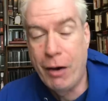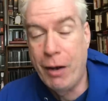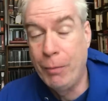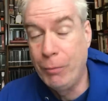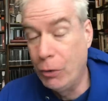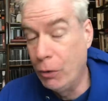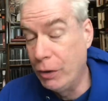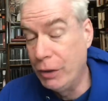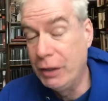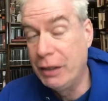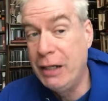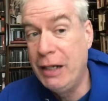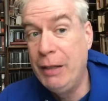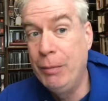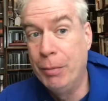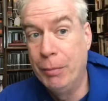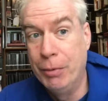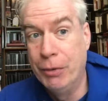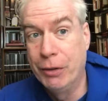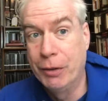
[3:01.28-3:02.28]
I'm going to keep
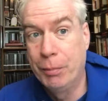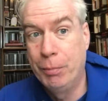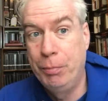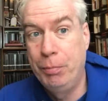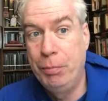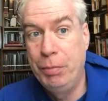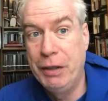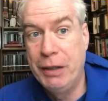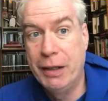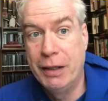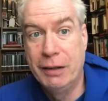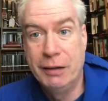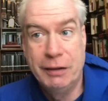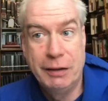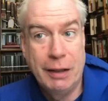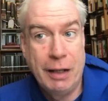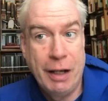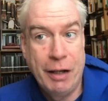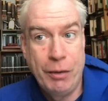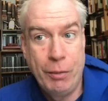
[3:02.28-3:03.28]
a book,
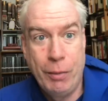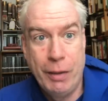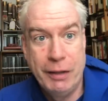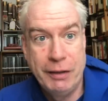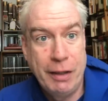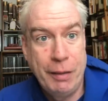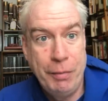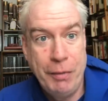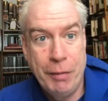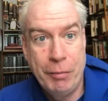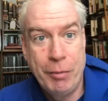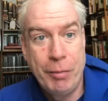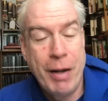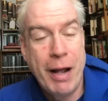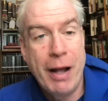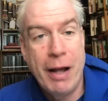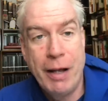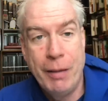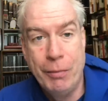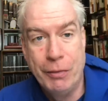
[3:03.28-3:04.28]
because otherwise I'd be up to
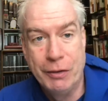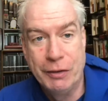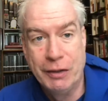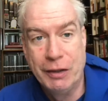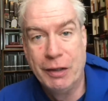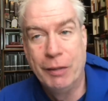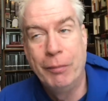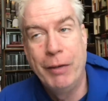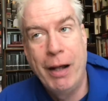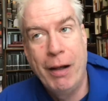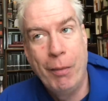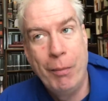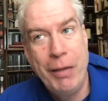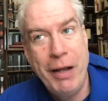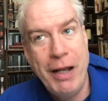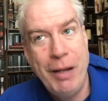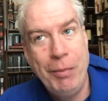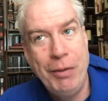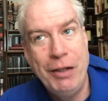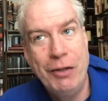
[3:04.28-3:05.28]
my eyeballs in them. Now,
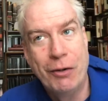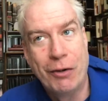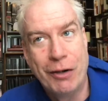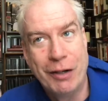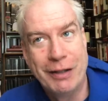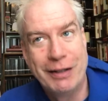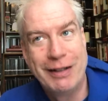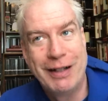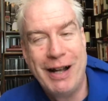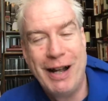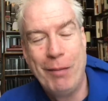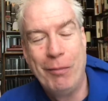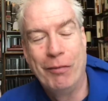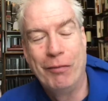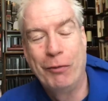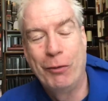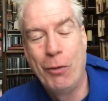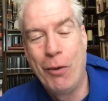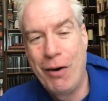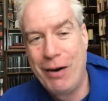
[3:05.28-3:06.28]
maybe during a time
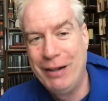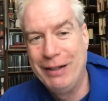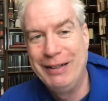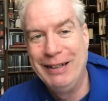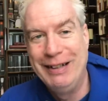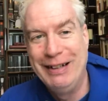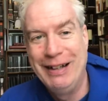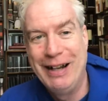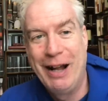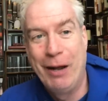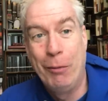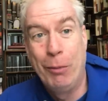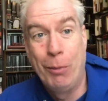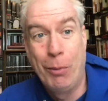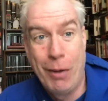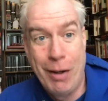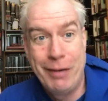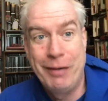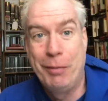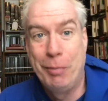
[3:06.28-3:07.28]
of quarantine, I would
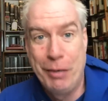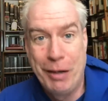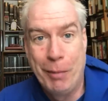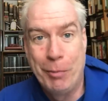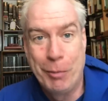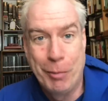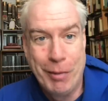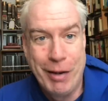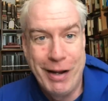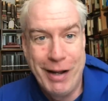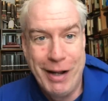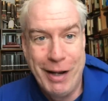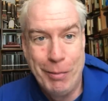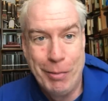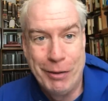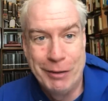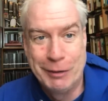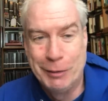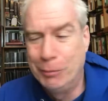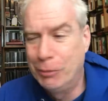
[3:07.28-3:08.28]
want to be up to my
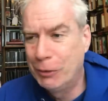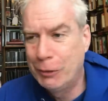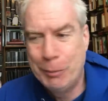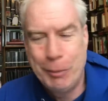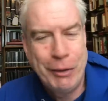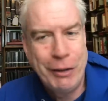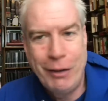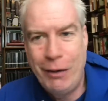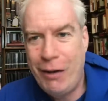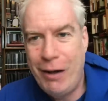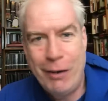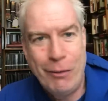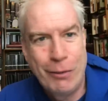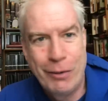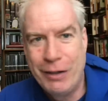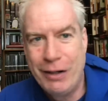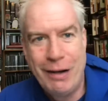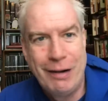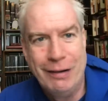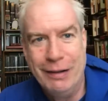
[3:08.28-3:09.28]
eyeballs in books, but not
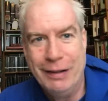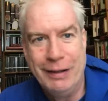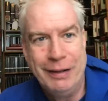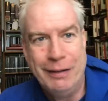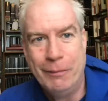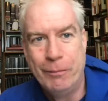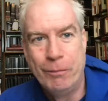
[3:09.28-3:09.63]
ordinarily